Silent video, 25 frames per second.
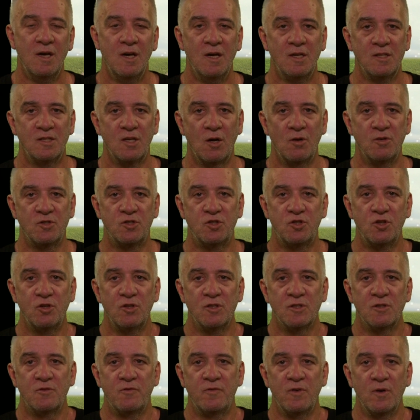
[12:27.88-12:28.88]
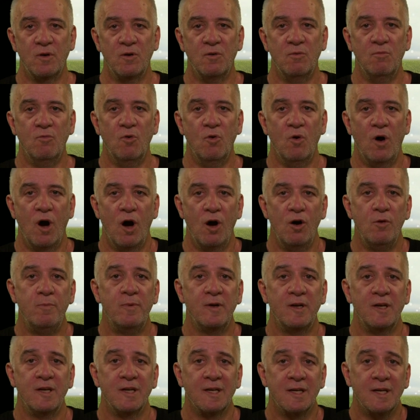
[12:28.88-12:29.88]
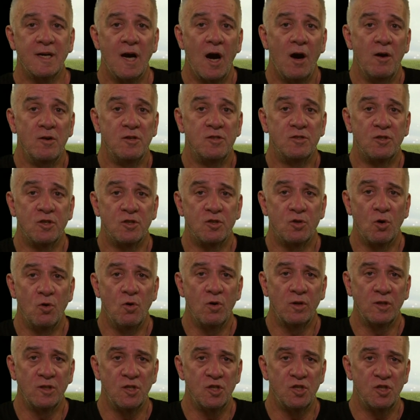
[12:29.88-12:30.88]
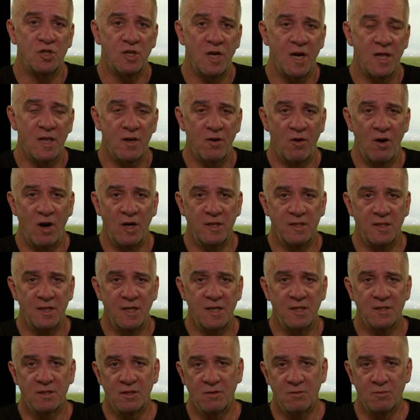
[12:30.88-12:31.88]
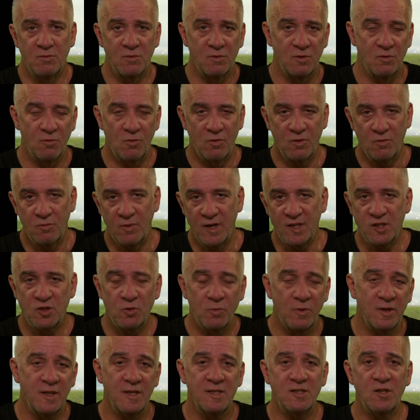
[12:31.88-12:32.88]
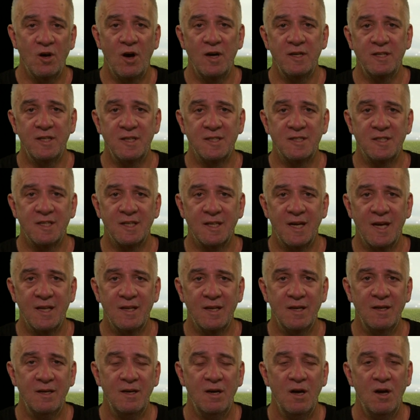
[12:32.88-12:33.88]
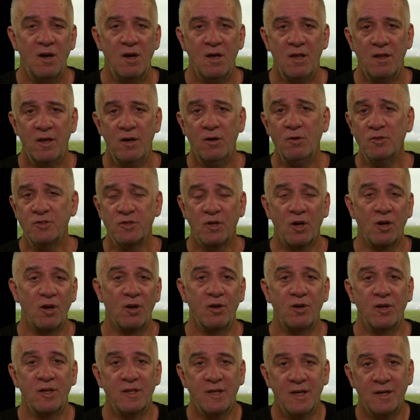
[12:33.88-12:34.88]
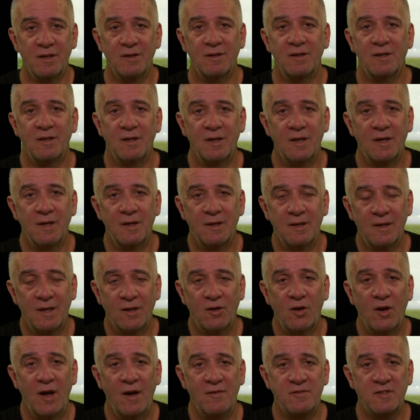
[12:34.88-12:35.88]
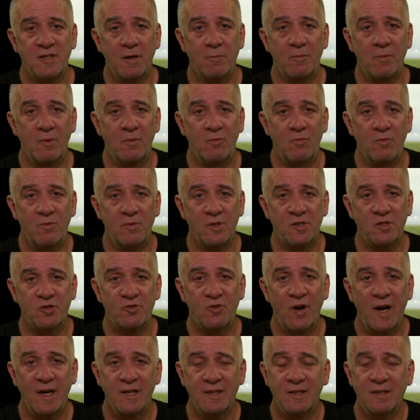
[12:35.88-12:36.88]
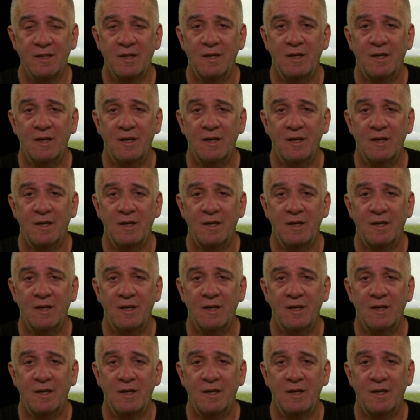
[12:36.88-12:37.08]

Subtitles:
So as students feel more open and encouraged to talk and share their ideas and wrestle with these ideas together, they also got to learn that they've got to have some restraint.